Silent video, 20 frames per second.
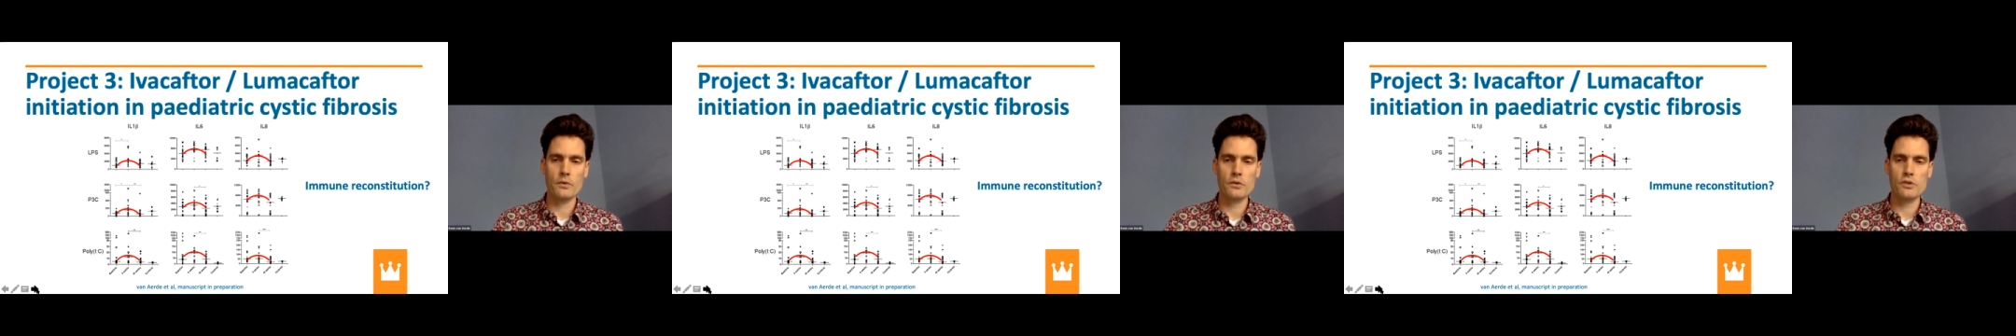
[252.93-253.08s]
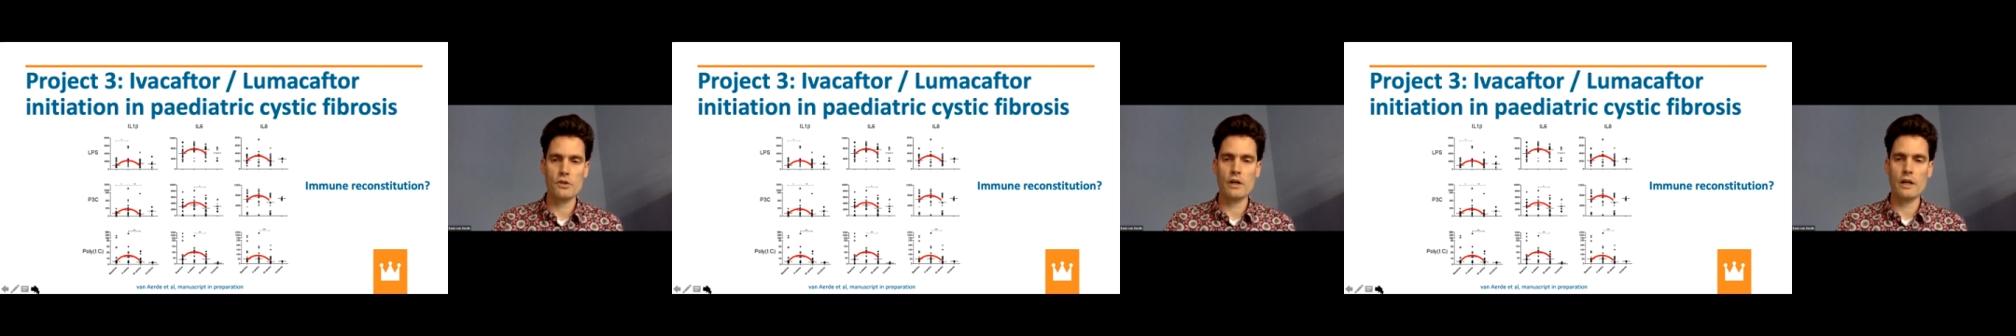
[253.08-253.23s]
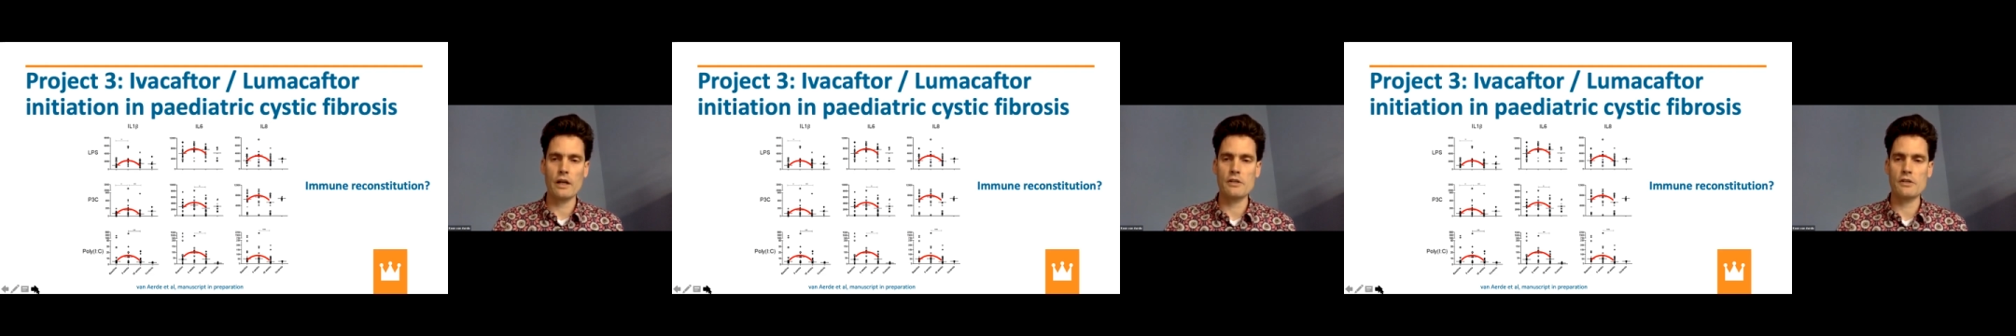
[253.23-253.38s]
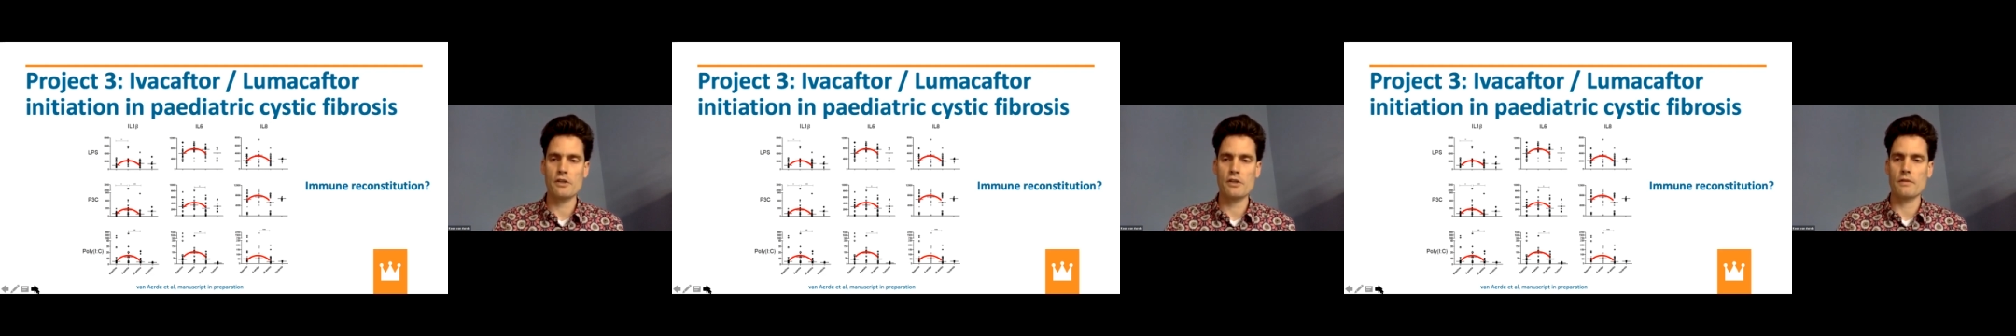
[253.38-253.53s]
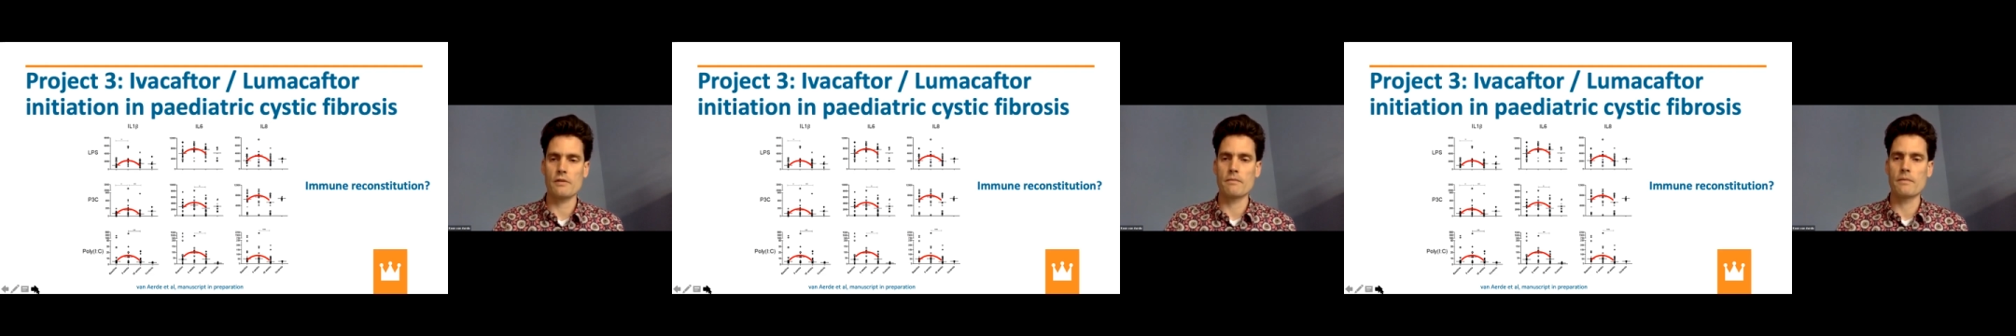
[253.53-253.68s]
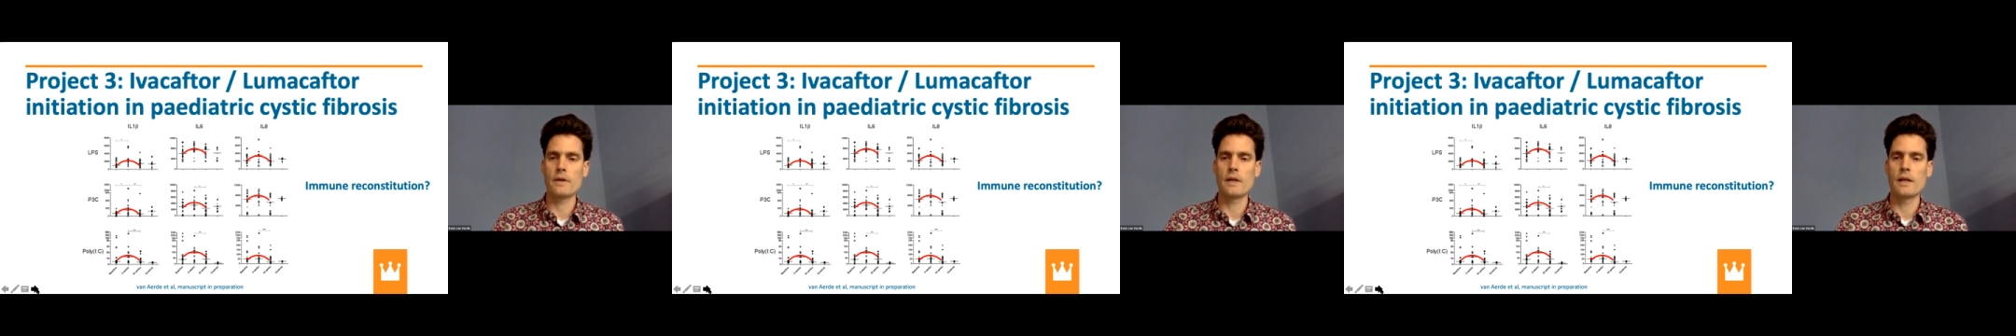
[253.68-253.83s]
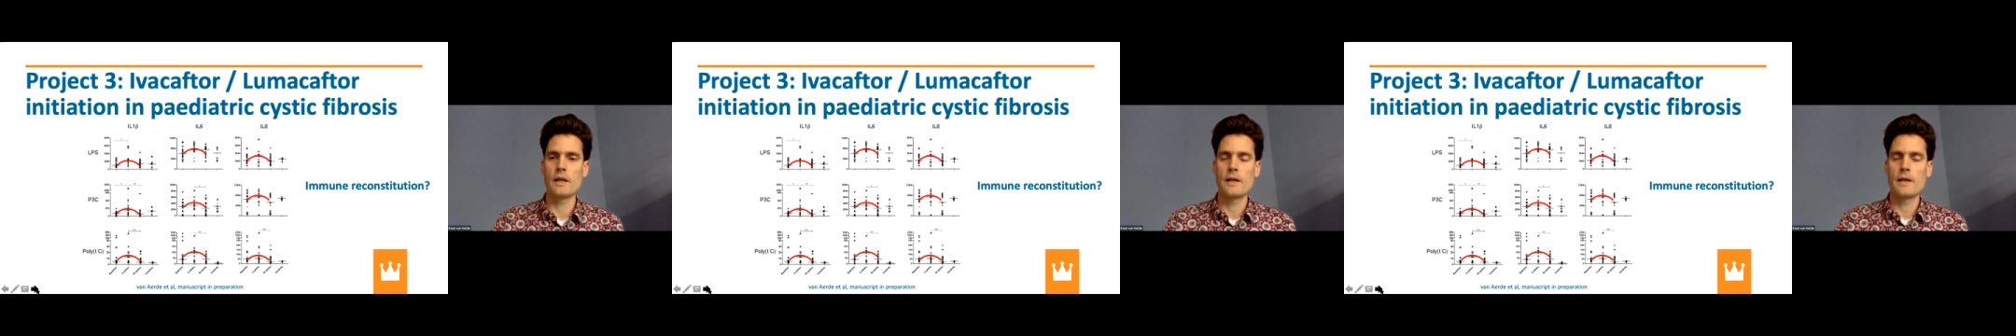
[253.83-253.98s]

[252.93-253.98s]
modulation